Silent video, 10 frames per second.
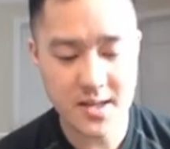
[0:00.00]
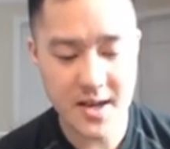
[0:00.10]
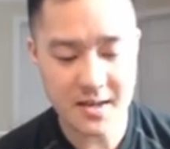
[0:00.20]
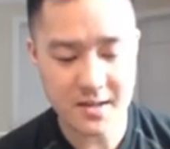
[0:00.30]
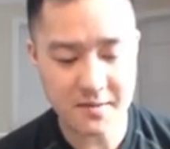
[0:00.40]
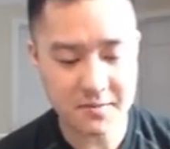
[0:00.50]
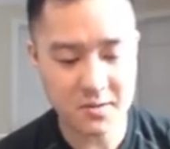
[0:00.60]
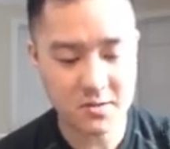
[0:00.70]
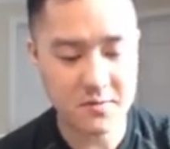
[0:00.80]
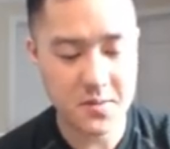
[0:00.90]
that
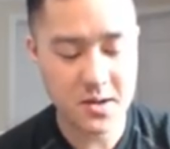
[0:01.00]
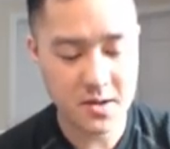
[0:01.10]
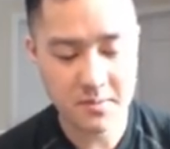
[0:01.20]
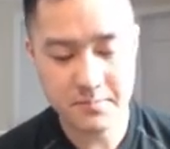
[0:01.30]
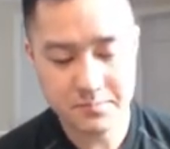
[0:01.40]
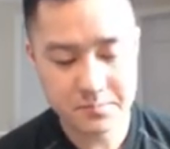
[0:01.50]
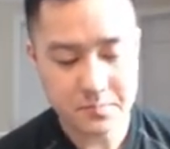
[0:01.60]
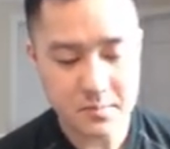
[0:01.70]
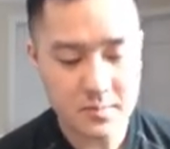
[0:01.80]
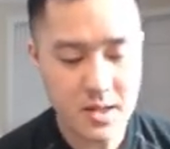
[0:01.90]
definitely looks familiar.
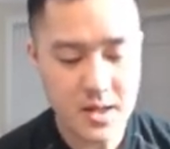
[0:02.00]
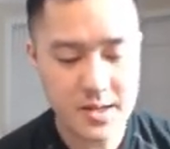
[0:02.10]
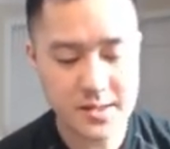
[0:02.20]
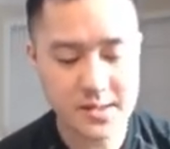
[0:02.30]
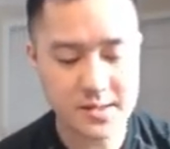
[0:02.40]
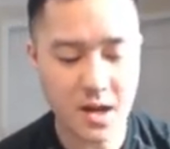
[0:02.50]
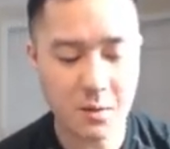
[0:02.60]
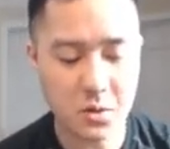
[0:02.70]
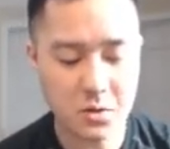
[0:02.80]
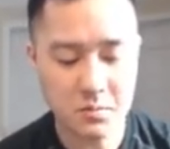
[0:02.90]

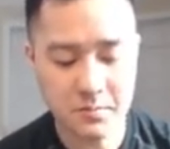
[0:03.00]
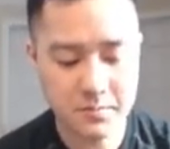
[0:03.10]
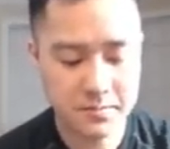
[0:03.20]
Sobble.